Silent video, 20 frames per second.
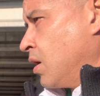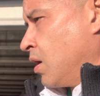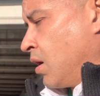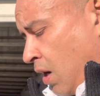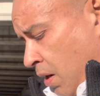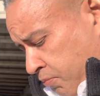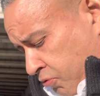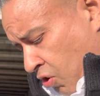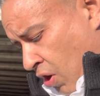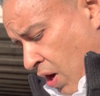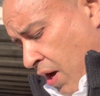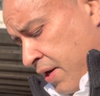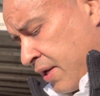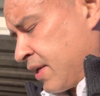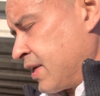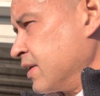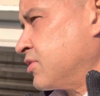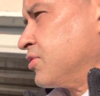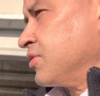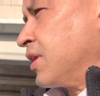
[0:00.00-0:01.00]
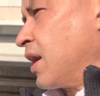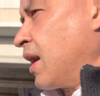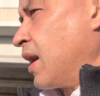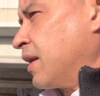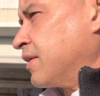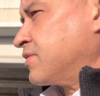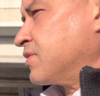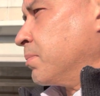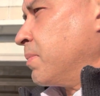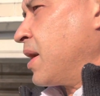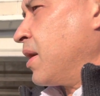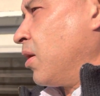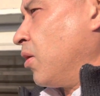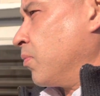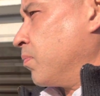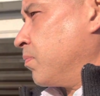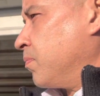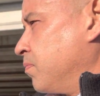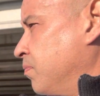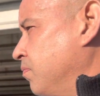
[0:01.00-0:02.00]
I'm trying to get you guys some help.
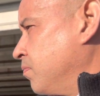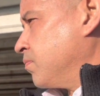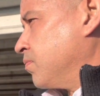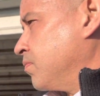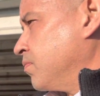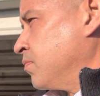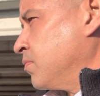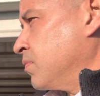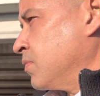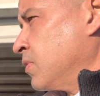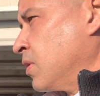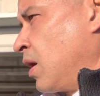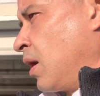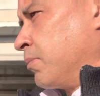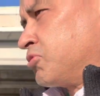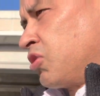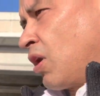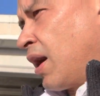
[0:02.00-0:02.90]
I'm